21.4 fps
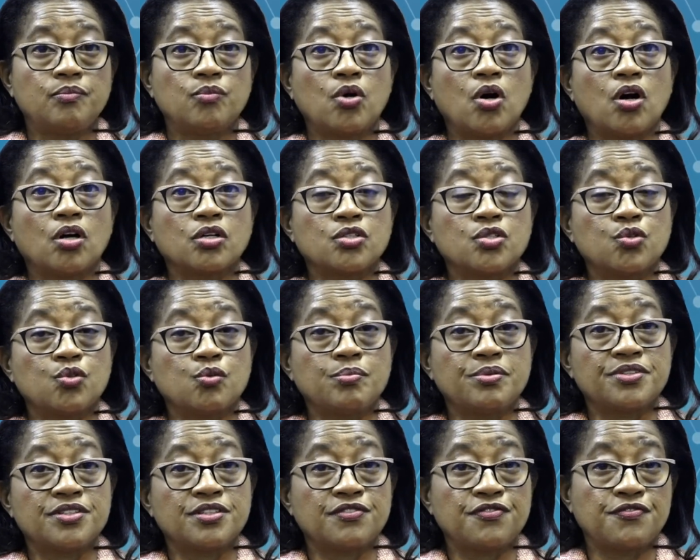
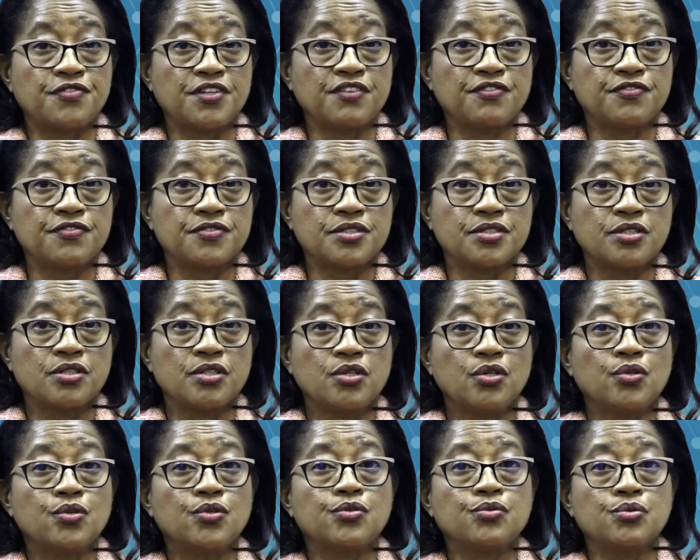October the 5th
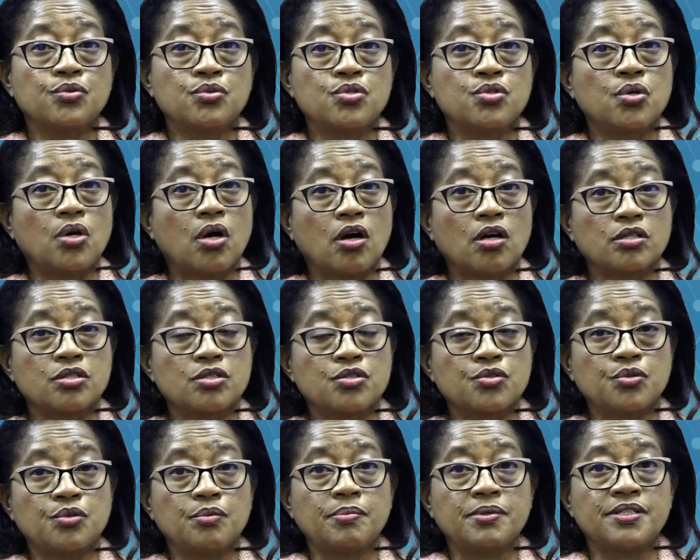through to
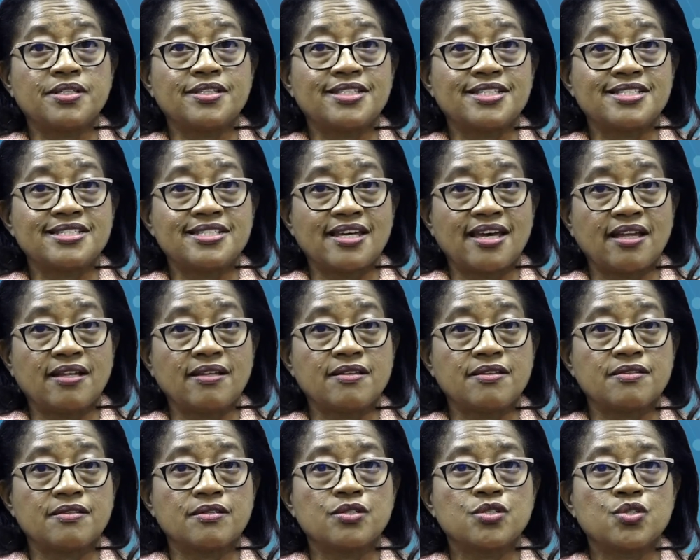October the 10th,